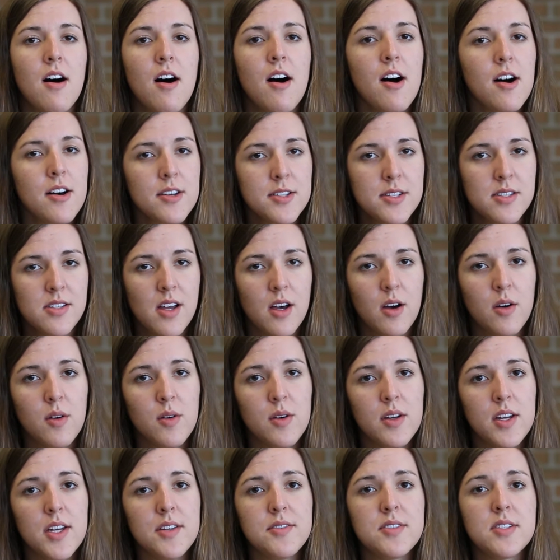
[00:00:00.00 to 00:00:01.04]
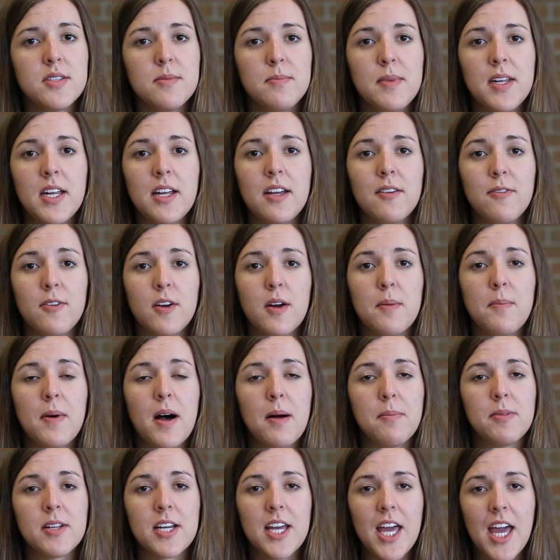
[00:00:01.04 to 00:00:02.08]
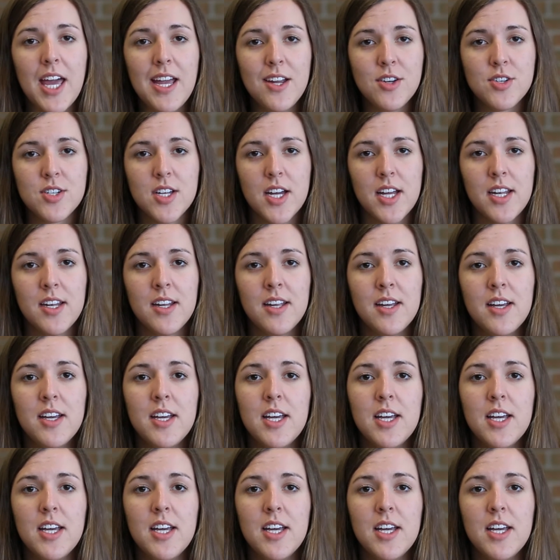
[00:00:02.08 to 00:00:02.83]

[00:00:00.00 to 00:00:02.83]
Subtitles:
Also, if submitting for a publication,